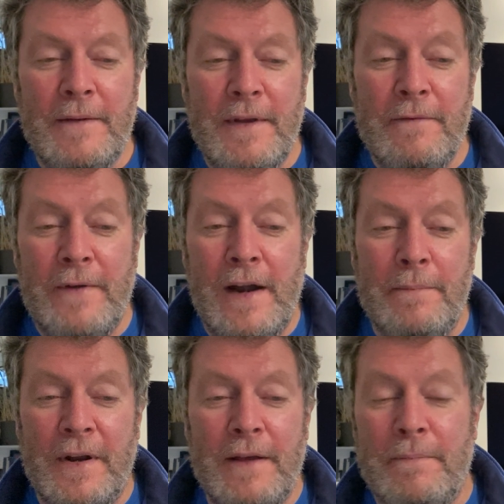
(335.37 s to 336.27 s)

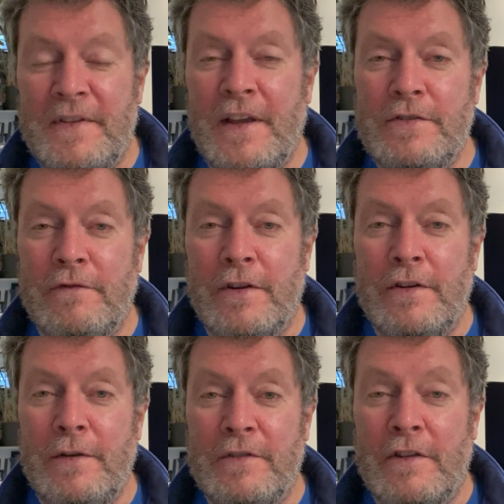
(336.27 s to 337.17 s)
Invariably, potential
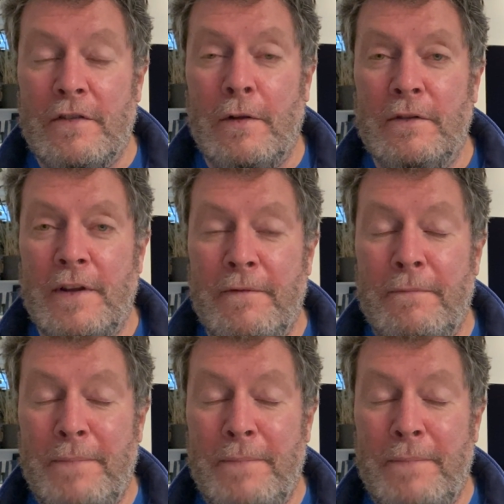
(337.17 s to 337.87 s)
recruits are told they've